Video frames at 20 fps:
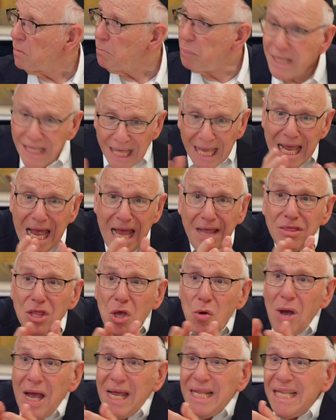But they had
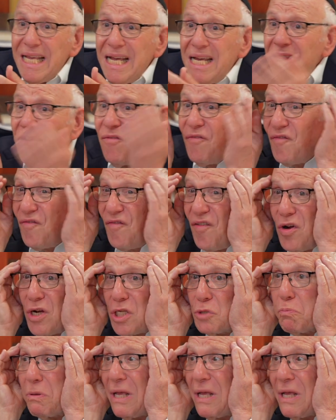no idea in the first